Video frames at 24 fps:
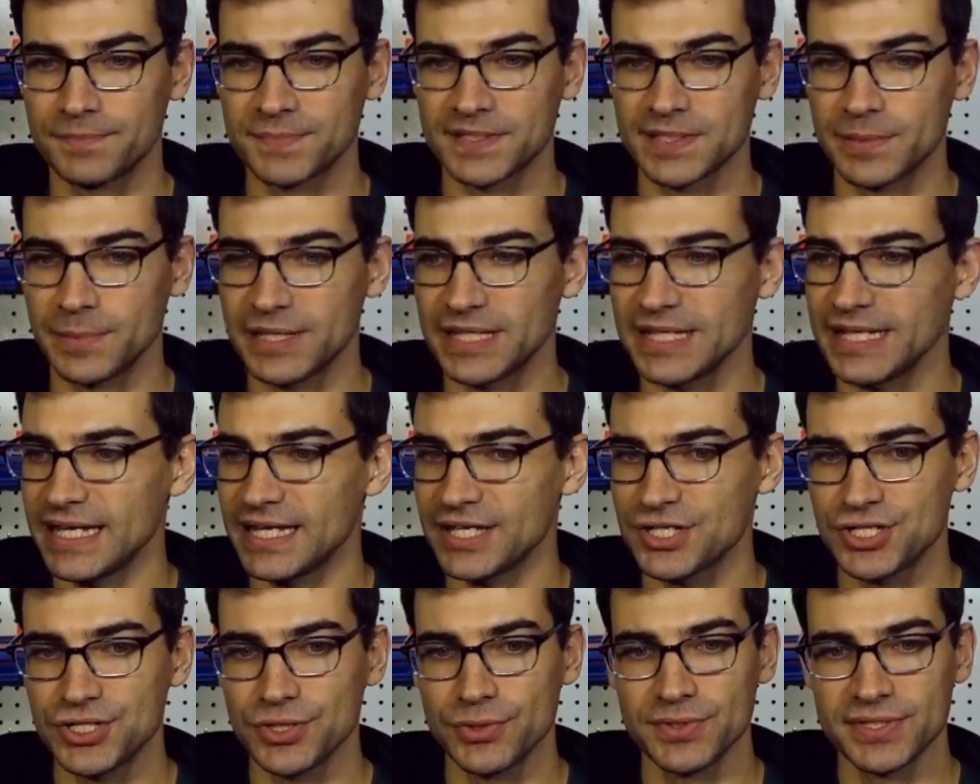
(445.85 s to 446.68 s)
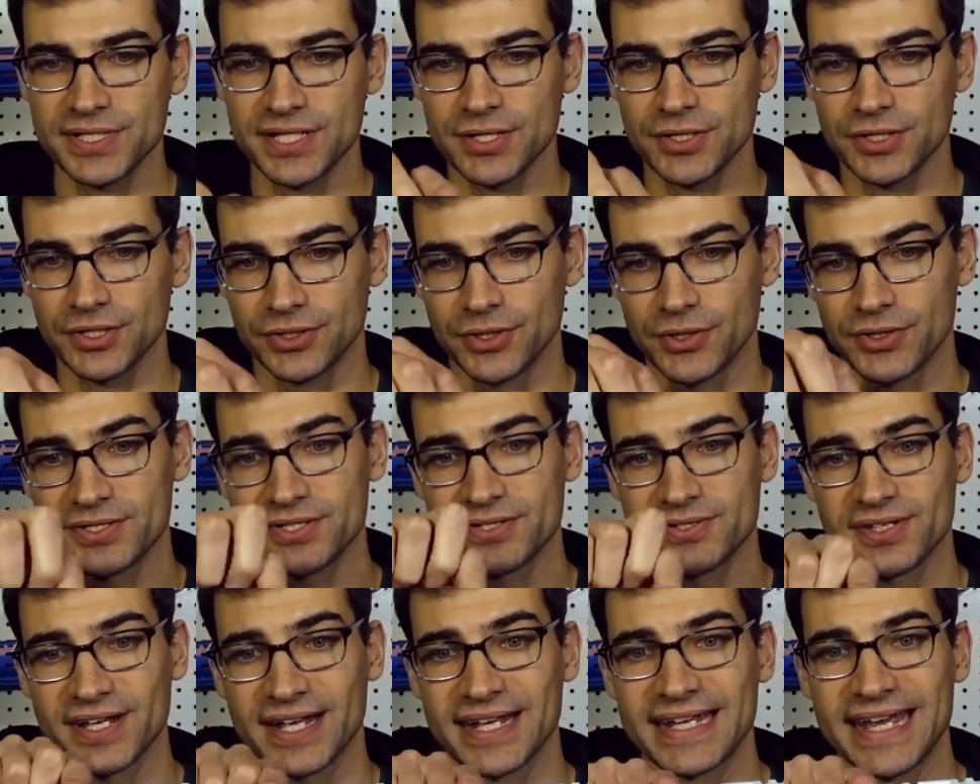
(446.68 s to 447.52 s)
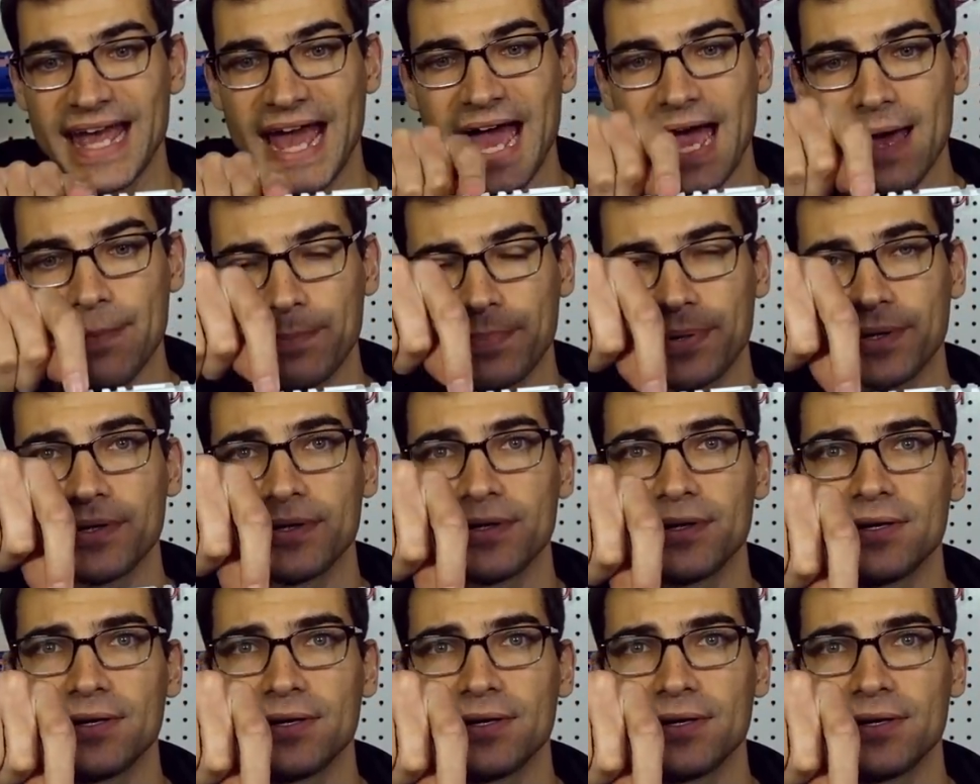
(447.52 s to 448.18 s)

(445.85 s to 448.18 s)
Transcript: some of the issues here. You'll notice there's a gap